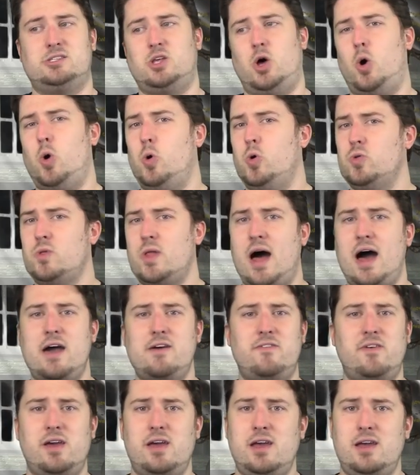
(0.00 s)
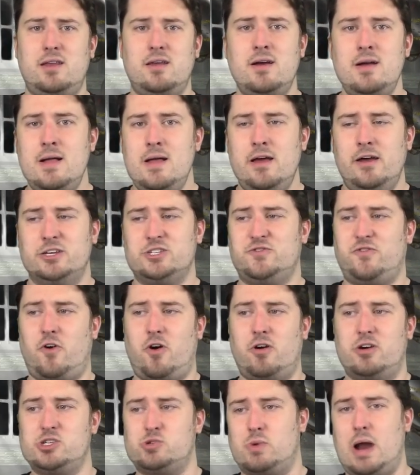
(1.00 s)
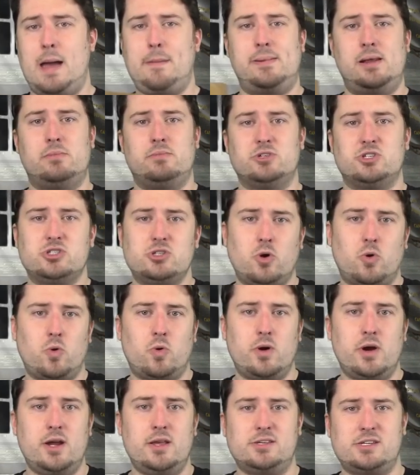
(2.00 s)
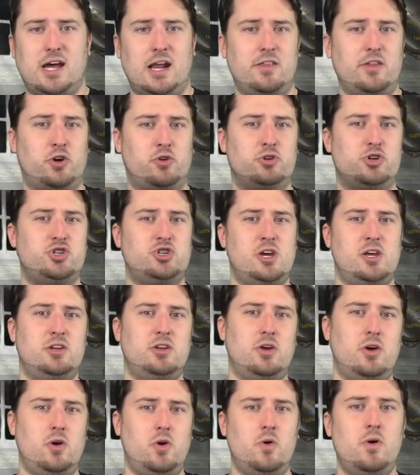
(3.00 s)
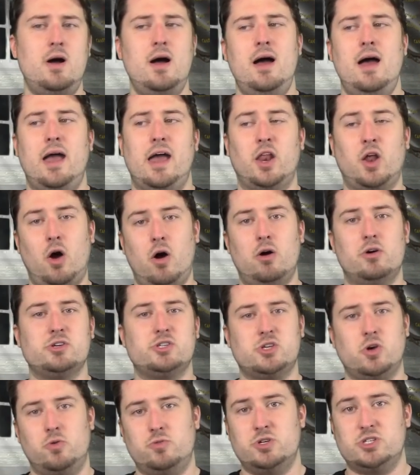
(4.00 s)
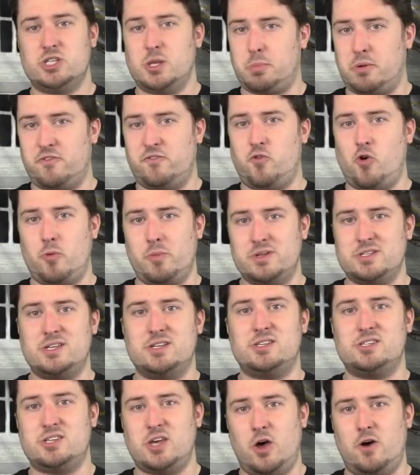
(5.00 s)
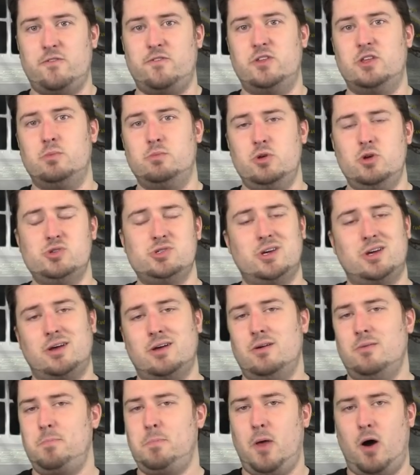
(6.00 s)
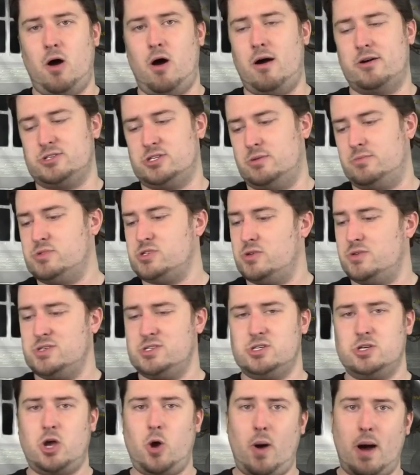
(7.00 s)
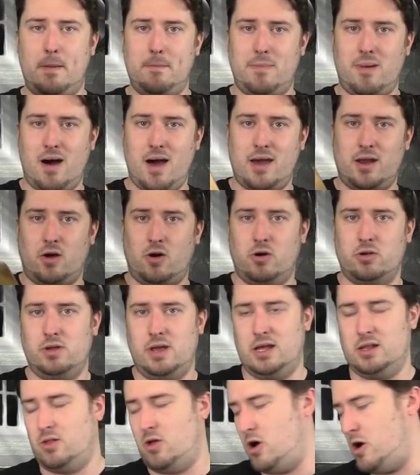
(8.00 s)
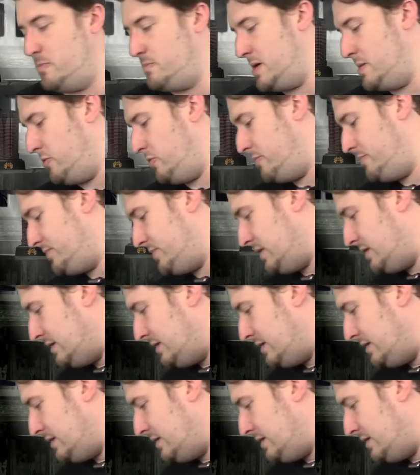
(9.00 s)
The whole Live Aid as far as wrapping up the story is kind of the crescendo, and also just the performance itself and the music. Awesome. So this is a go out and buy it all day long, people.